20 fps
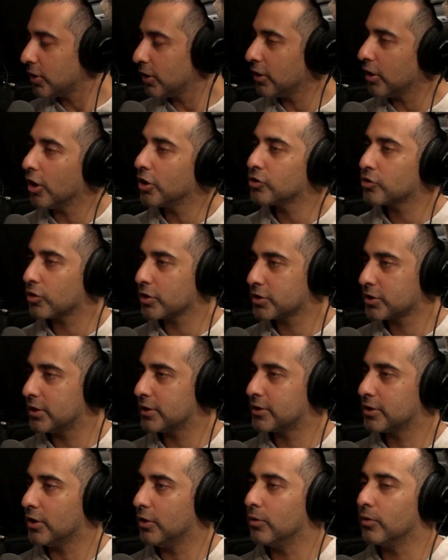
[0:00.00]
in an
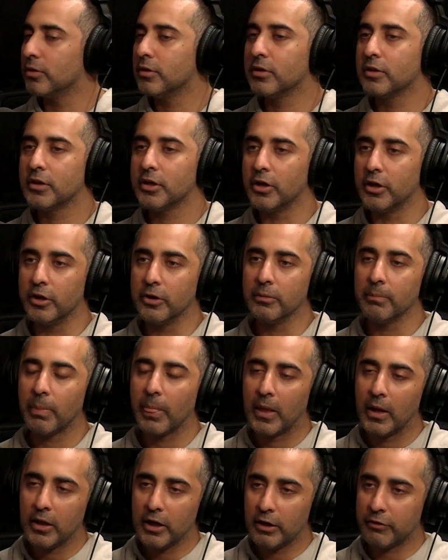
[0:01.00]
untrusted zone,
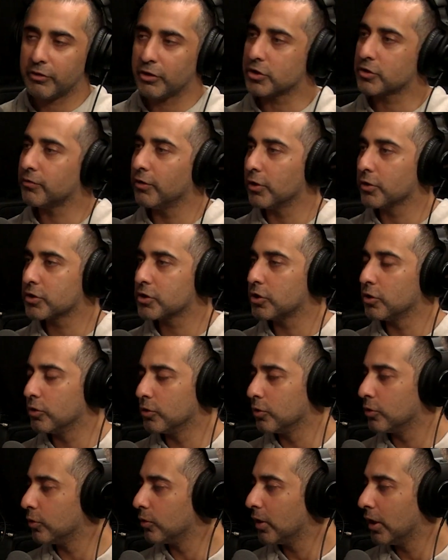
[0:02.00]
if there's folks
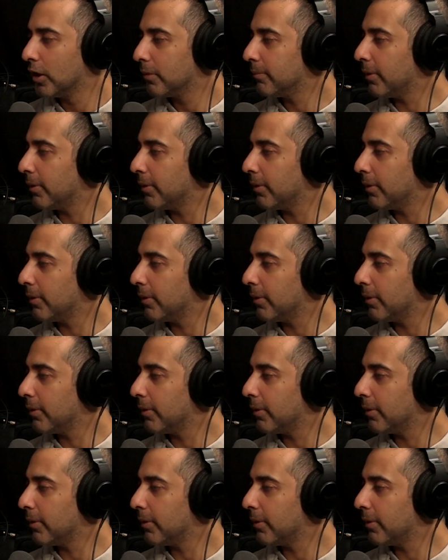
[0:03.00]
who